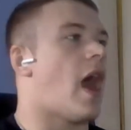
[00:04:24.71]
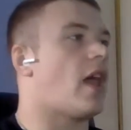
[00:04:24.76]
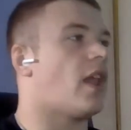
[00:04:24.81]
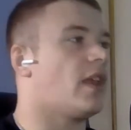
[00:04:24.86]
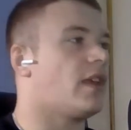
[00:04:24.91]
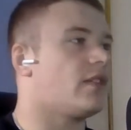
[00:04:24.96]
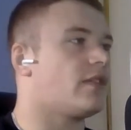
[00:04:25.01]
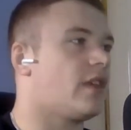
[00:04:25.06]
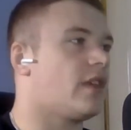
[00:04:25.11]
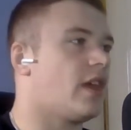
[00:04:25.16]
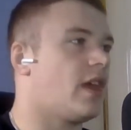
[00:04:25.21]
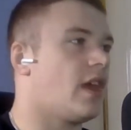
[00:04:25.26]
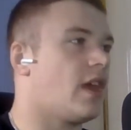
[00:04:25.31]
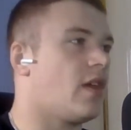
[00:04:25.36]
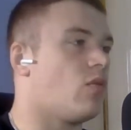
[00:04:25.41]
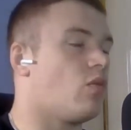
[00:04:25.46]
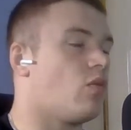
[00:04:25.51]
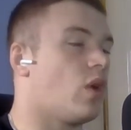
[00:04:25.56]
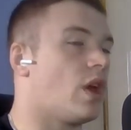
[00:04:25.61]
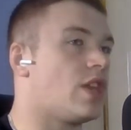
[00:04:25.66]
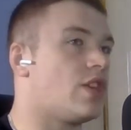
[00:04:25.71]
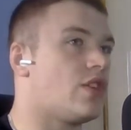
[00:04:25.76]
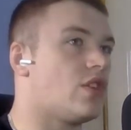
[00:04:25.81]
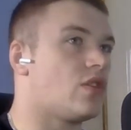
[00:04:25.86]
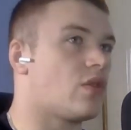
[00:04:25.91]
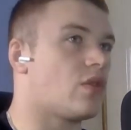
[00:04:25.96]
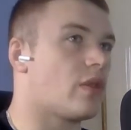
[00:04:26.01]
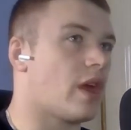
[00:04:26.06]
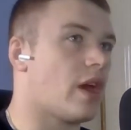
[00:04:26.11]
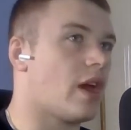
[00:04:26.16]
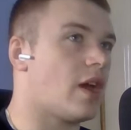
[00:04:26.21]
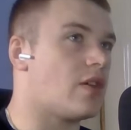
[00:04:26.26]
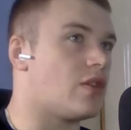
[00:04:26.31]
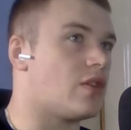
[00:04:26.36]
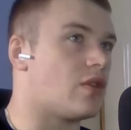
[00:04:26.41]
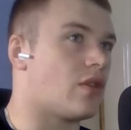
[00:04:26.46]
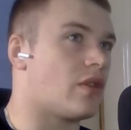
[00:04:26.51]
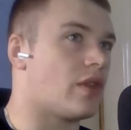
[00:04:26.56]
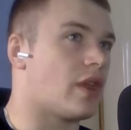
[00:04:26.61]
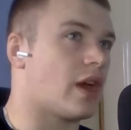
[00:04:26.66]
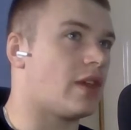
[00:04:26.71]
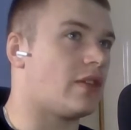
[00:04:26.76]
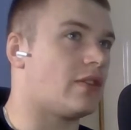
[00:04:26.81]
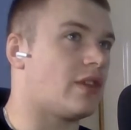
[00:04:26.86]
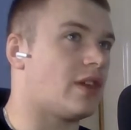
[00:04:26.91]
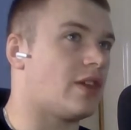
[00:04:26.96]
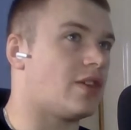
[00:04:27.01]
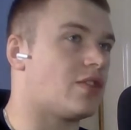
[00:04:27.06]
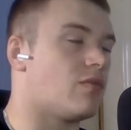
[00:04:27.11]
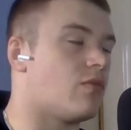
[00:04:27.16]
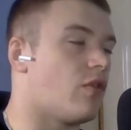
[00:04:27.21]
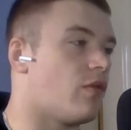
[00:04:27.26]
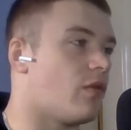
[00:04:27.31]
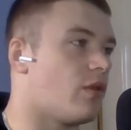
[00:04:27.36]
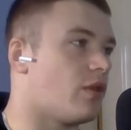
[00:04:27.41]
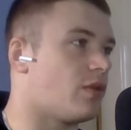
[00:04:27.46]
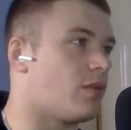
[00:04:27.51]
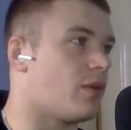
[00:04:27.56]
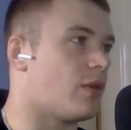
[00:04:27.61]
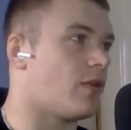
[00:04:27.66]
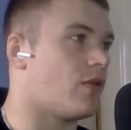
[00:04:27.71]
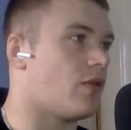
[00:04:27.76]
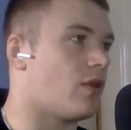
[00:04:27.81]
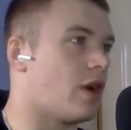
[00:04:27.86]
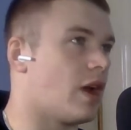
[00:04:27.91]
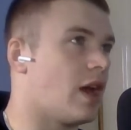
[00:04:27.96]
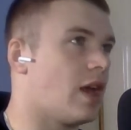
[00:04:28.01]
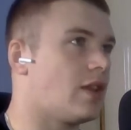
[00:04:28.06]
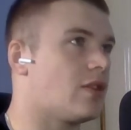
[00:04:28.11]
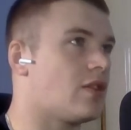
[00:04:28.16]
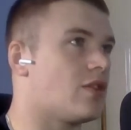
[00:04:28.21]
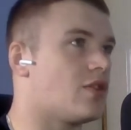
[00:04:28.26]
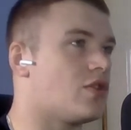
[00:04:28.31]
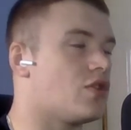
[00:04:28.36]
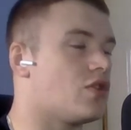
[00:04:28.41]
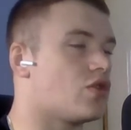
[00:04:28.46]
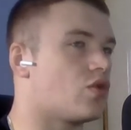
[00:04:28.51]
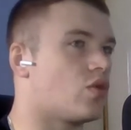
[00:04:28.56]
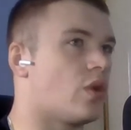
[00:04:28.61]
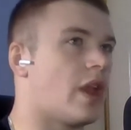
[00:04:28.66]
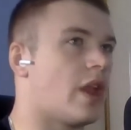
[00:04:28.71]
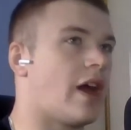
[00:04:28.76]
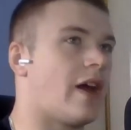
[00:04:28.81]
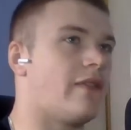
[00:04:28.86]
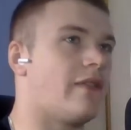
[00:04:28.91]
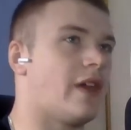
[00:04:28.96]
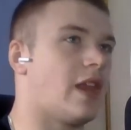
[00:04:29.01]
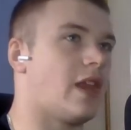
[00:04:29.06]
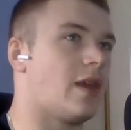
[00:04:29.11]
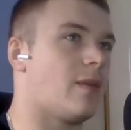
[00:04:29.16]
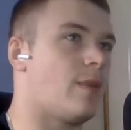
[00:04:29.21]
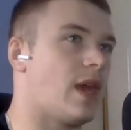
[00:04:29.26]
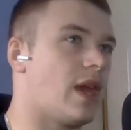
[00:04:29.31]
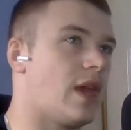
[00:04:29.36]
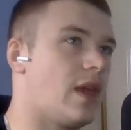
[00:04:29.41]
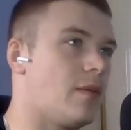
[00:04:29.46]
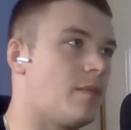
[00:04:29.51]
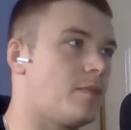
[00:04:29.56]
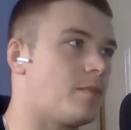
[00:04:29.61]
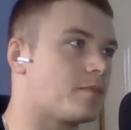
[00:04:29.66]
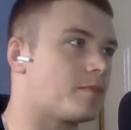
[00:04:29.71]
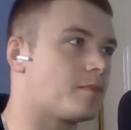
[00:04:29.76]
Let's say when you do that, you do the isolation movements beforehand, you don't have any pain.